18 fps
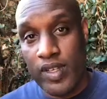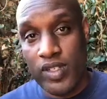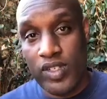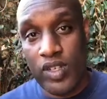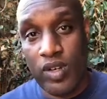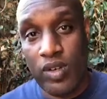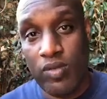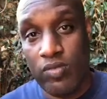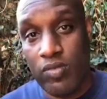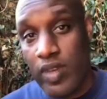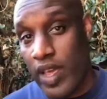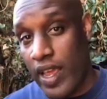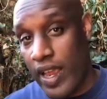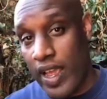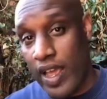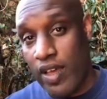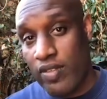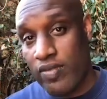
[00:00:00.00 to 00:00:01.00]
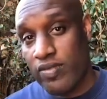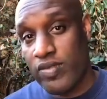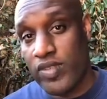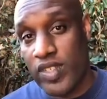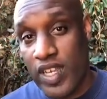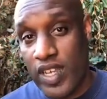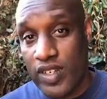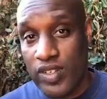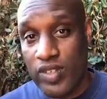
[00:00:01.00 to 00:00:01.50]
So hang out,
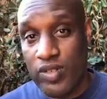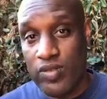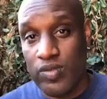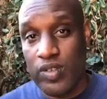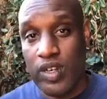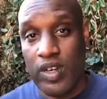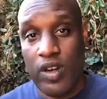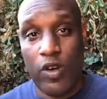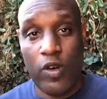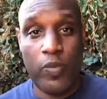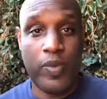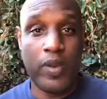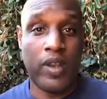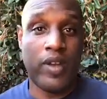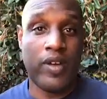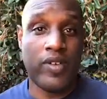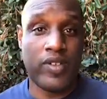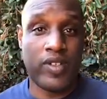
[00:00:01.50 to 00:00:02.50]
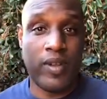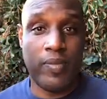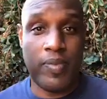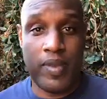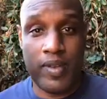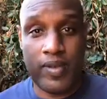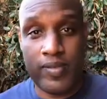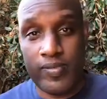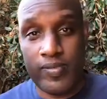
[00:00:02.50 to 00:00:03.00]
stay tuned, and hope you learn something.